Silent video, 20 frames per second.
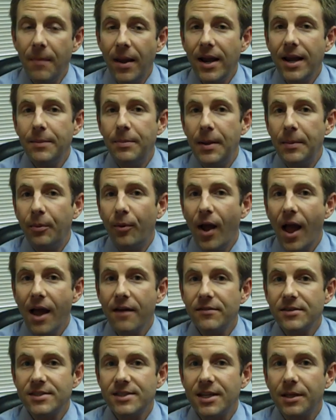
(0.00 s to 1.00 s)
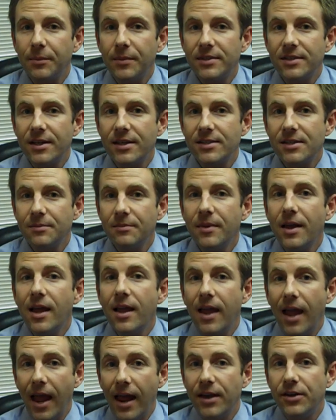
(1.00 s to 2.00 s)
Many people have astigmatism
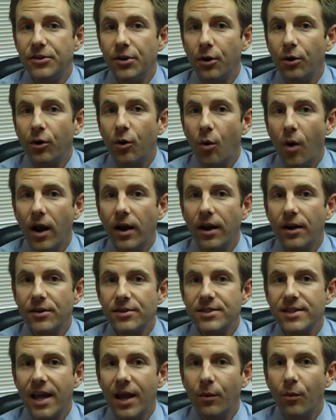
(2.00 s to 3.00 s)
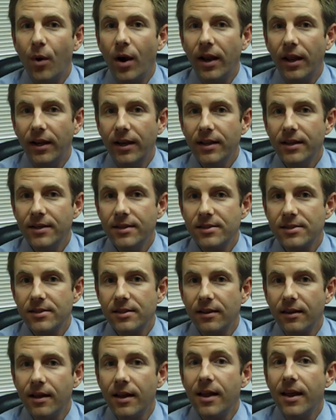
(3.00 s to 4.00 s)
and don't quite understand what it
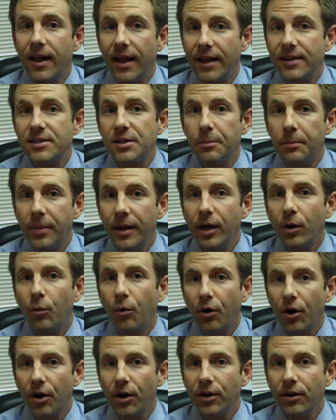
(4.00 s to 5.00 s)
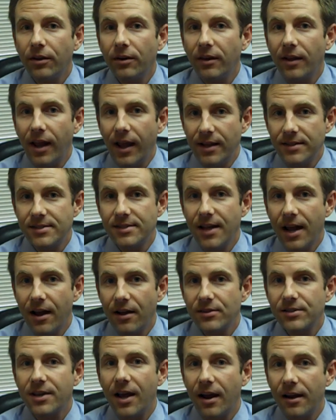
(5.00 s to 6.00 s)
is. It's a big word and
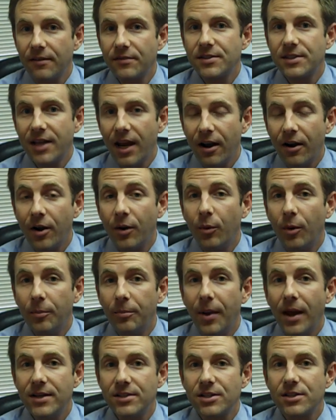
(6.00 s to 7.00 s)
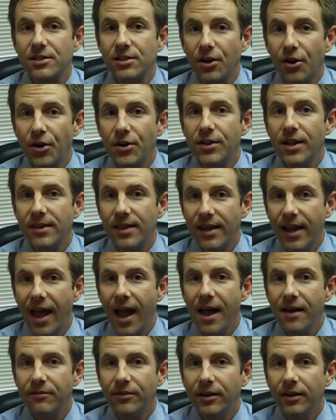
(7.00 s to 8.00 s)
sounds kind of scary when patients learn that they
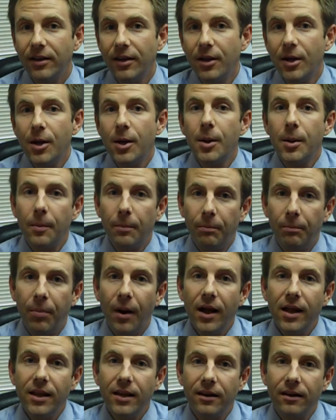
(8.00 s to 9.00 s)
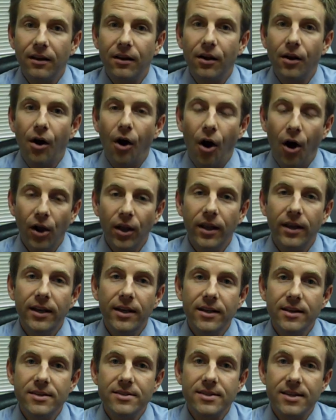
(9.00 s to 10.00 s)
have it, but all it
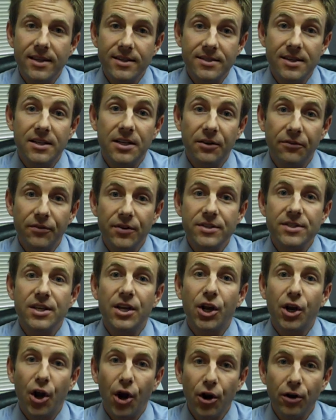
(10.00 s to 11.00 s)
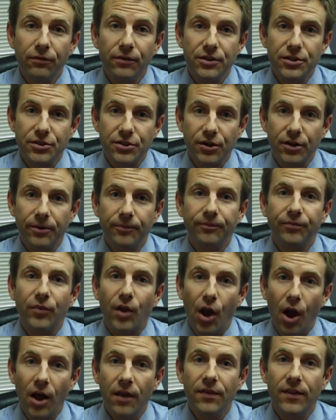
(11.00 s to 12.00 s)
is is a difference in curvature
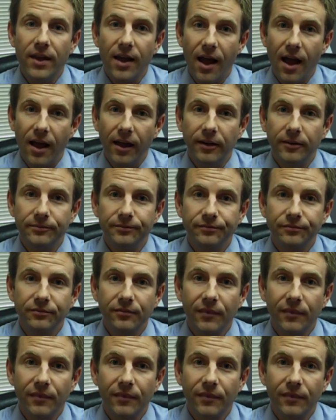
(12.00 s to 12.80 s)
on the eye.